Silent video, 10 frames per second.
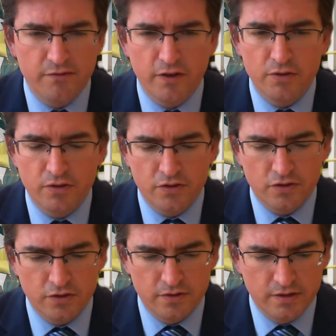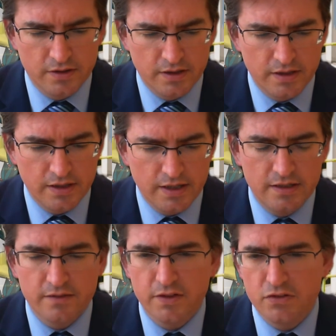focused on
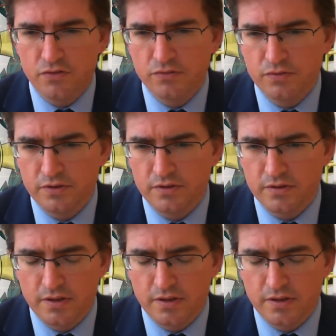individuals